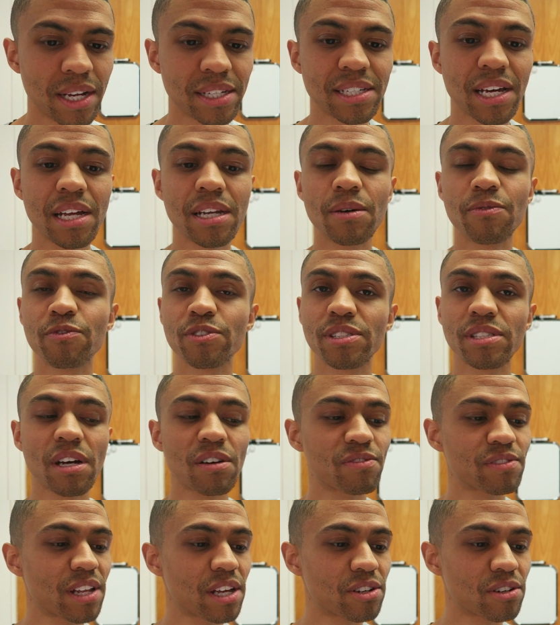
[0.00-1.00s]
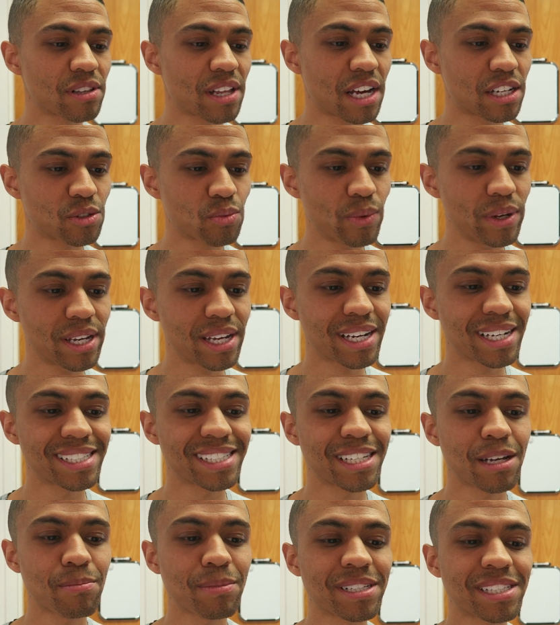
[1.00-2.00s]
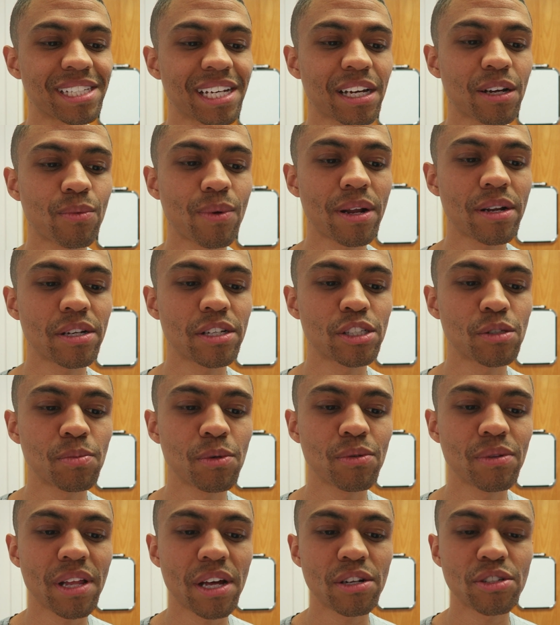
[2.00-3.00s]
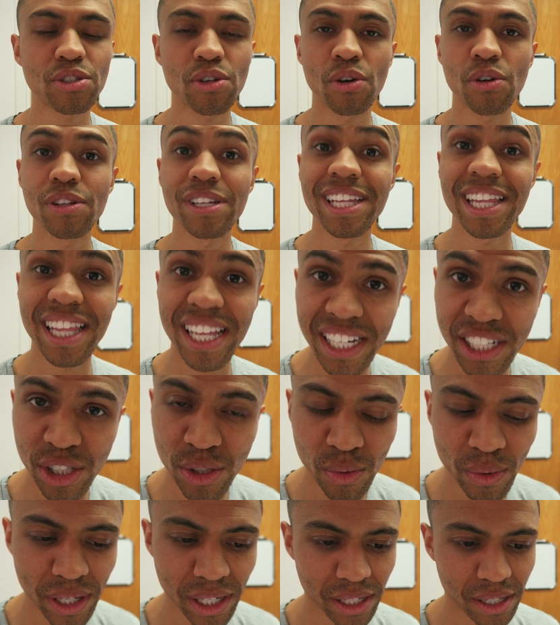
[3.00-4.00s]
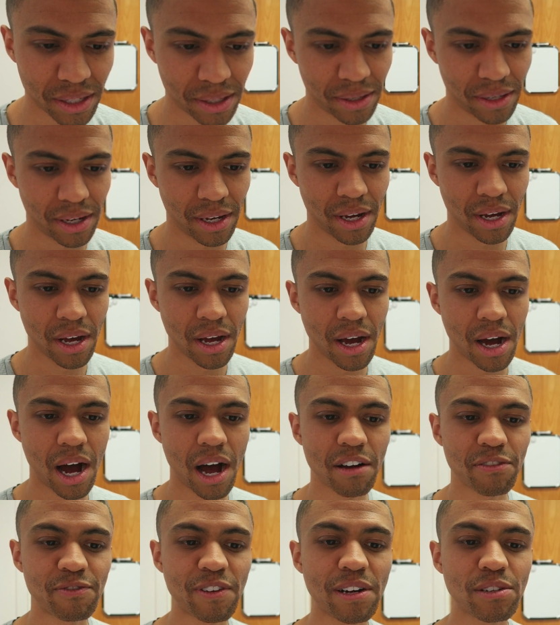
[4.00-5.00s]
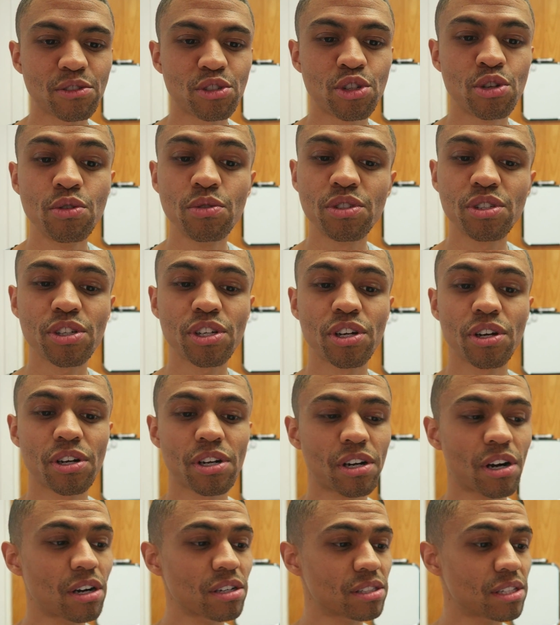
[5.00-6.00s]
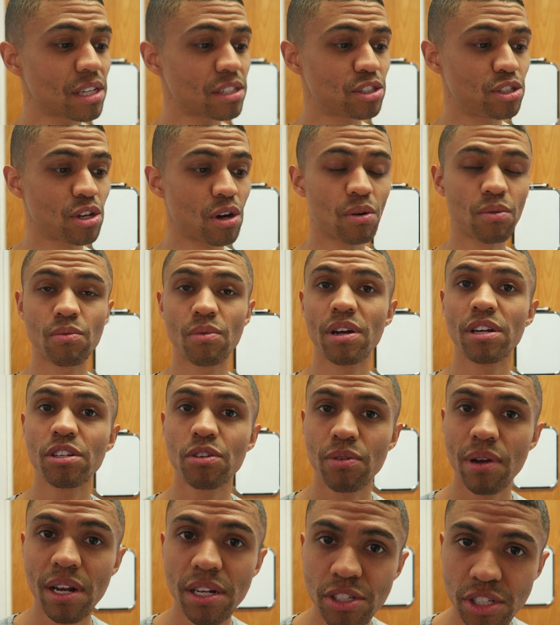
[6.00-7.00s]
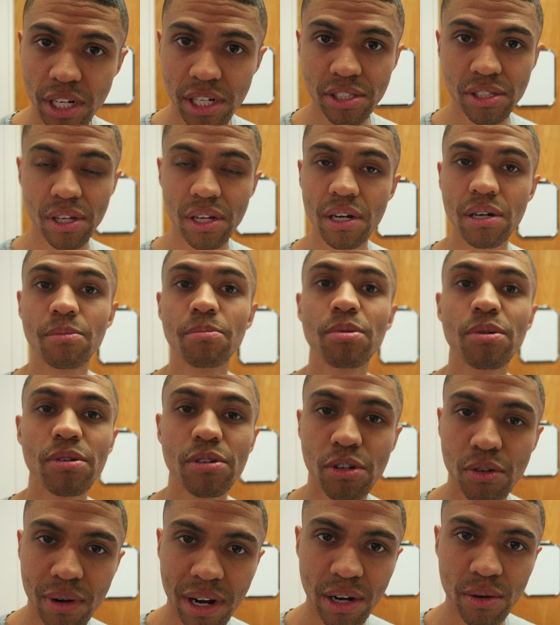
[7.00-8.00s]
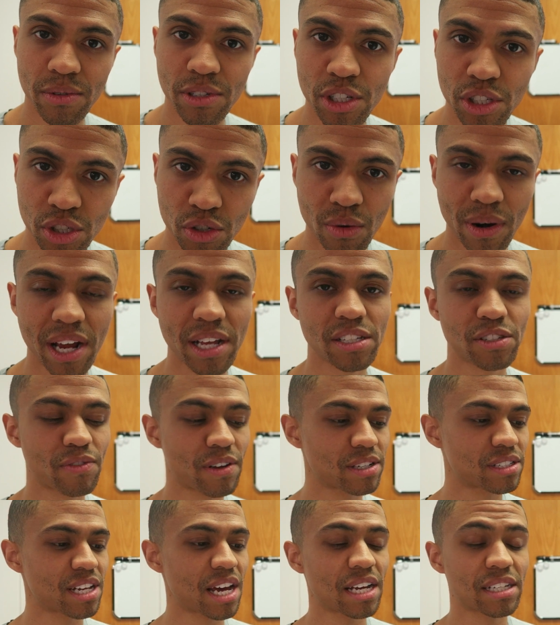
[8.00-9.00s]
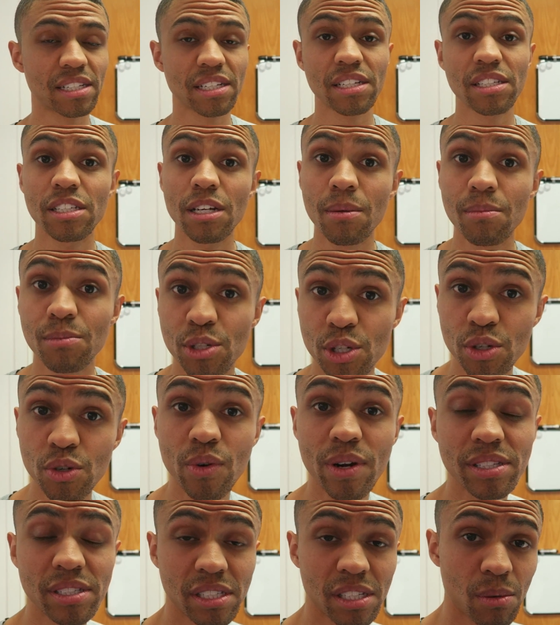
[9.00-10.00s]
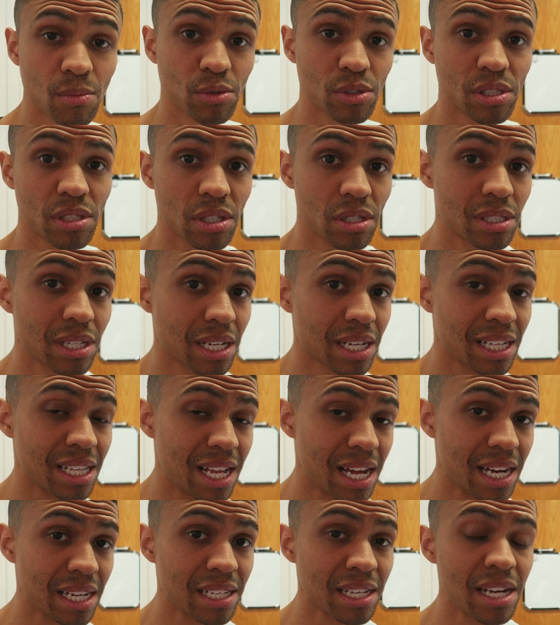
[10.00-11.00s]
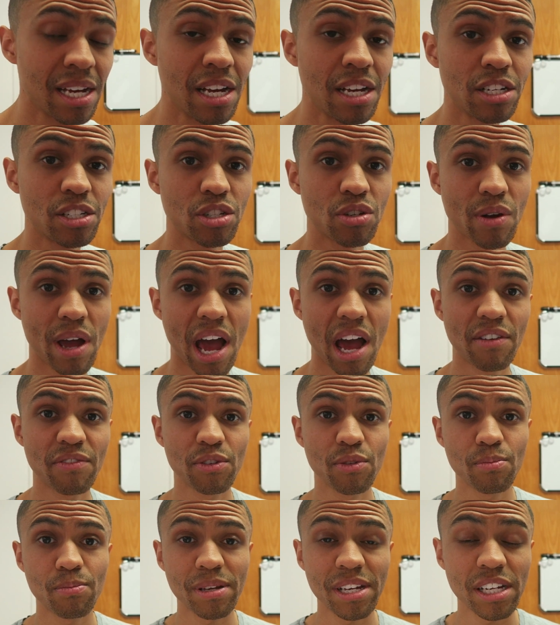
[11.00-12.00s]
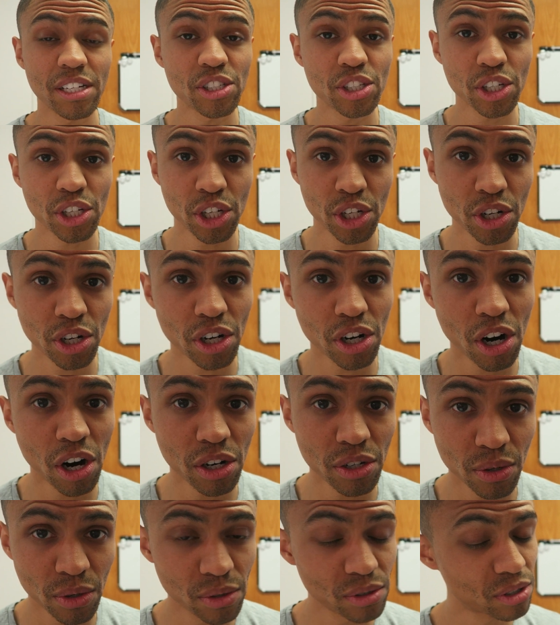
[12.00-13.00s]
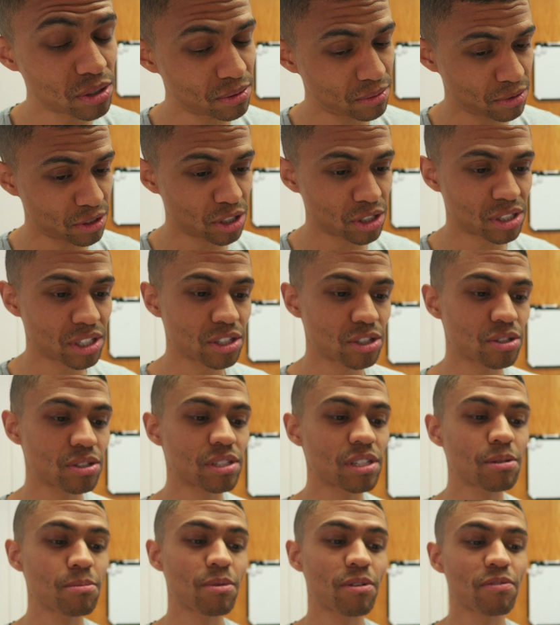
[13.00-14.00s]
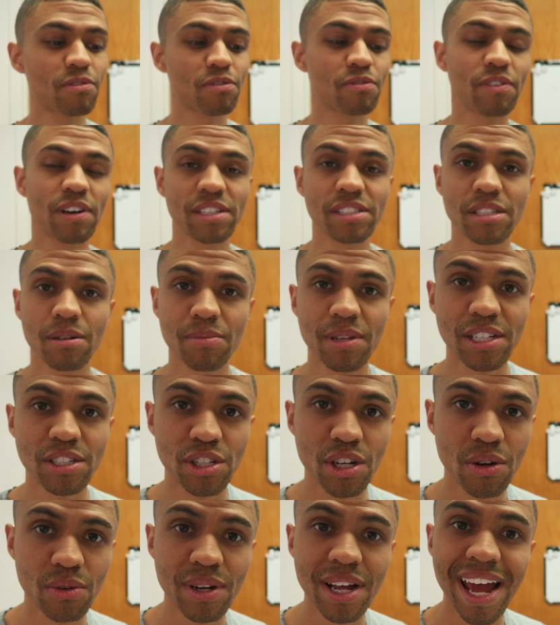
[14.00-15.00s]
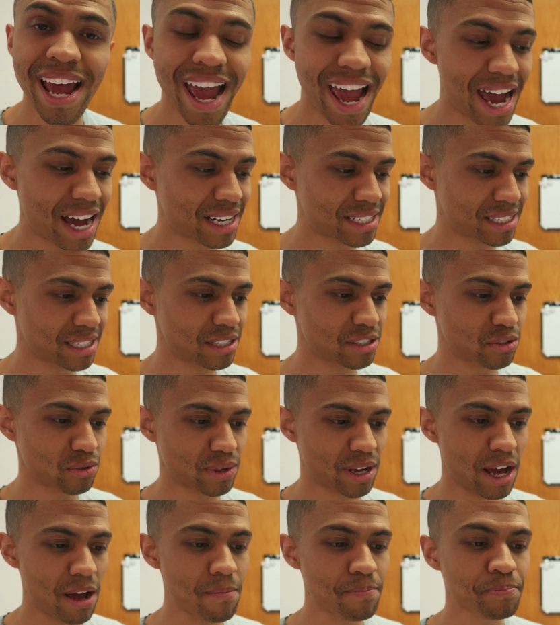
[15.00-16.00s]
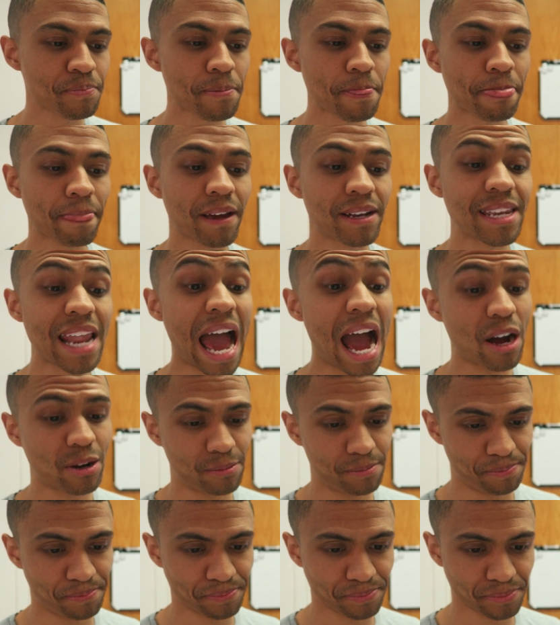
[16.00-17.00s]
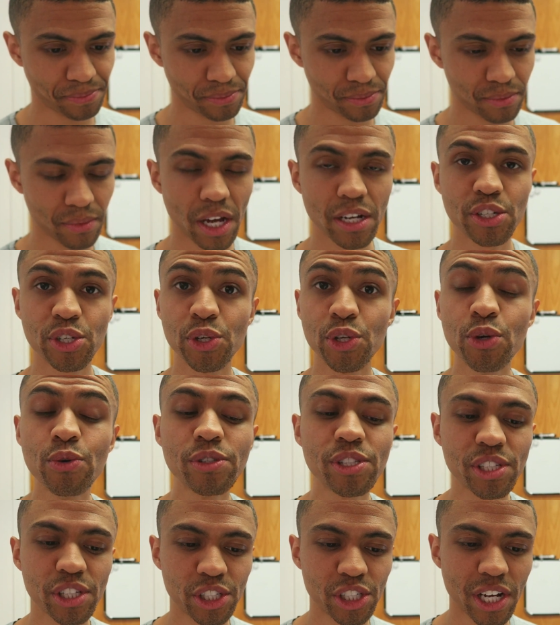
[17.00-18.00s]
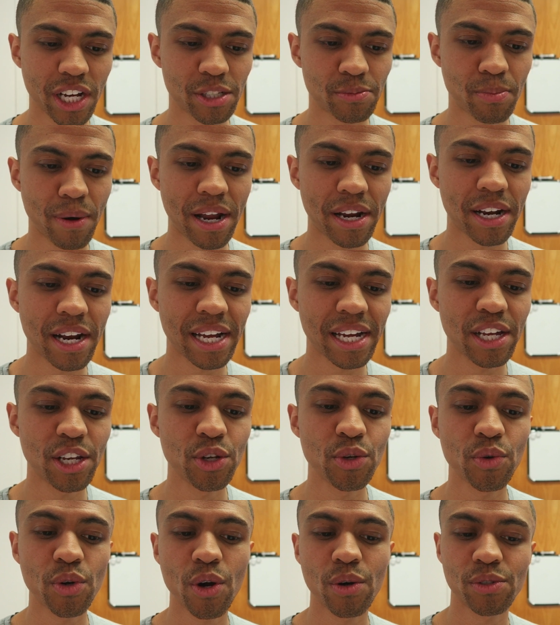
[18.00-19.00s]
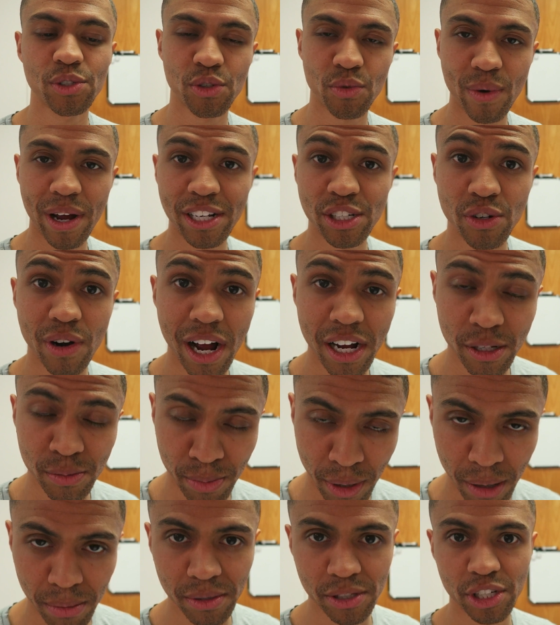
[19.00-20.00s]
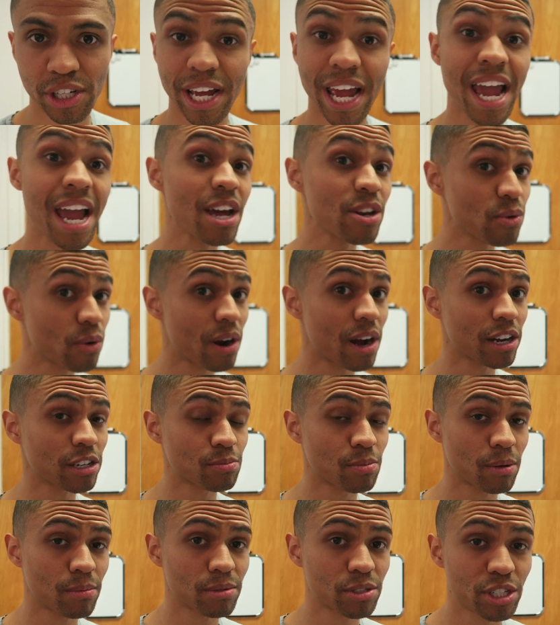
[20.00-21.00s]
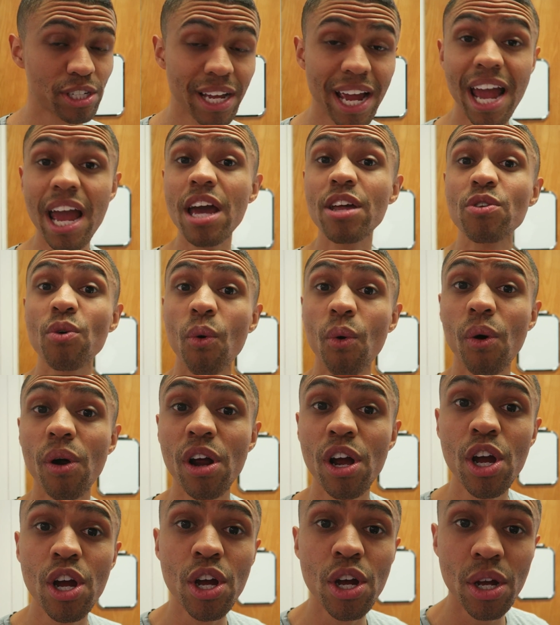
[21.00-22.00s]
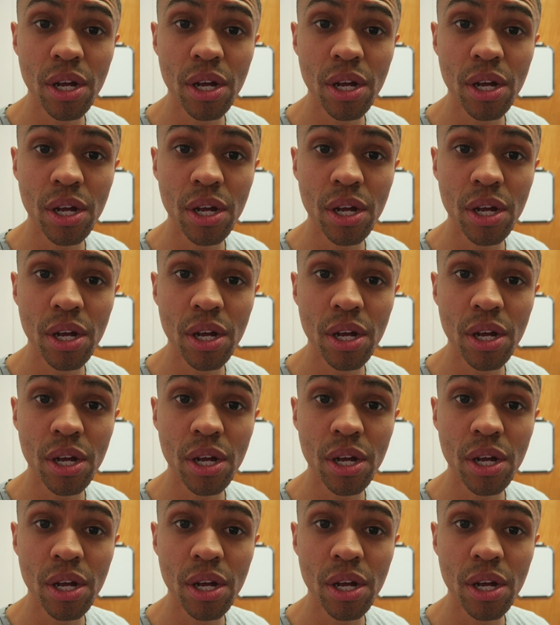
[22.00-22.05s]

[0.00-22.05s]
Signed up for Self Lender last week and I sent my second round of dispute letters early this week. I found 2 secure cards that don't run credit checks. They don't pull credit, which is great, it's fantastic. Some do, and some will still decline to have you be a secure card holder, which is interesting, but if you find some that don't, excellent, okay? Now, do you suggest, Brandon, I get NewCoastDirect or Ox Publishing, and or Ox Publishing, and or,